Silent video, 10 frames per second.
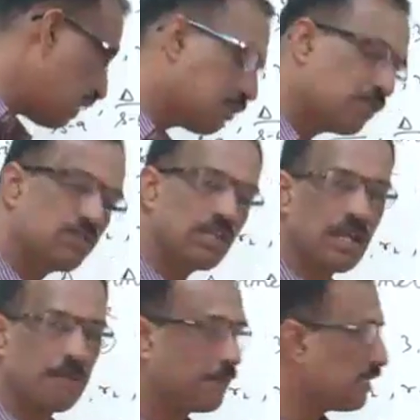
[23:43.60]
equal
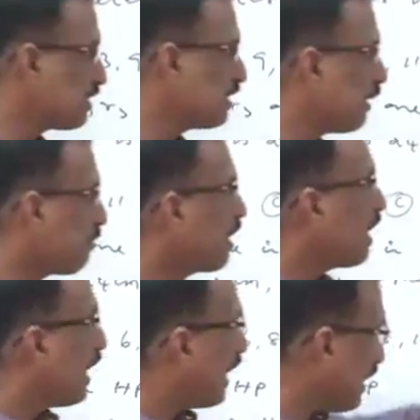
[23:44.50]
to A plus C,
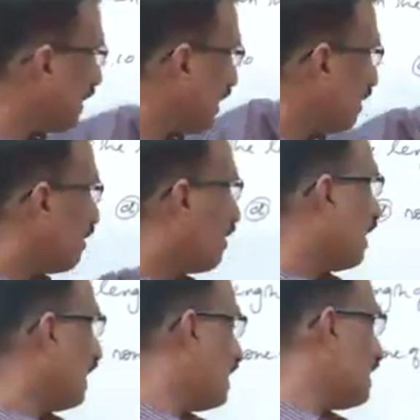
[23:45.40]
and then
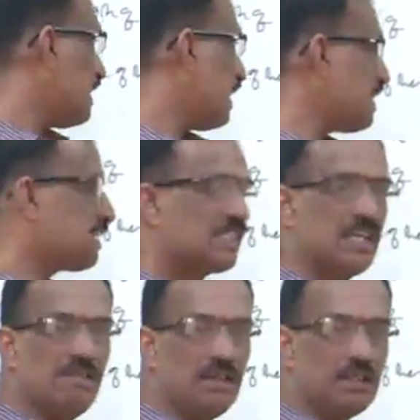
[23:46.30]
area is
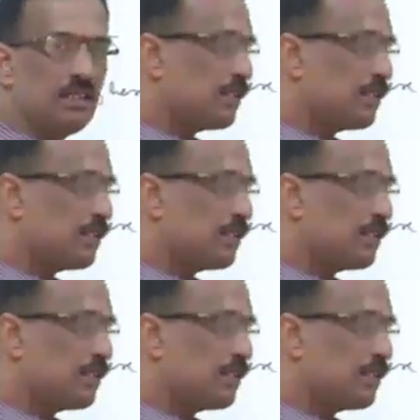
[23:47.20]
given.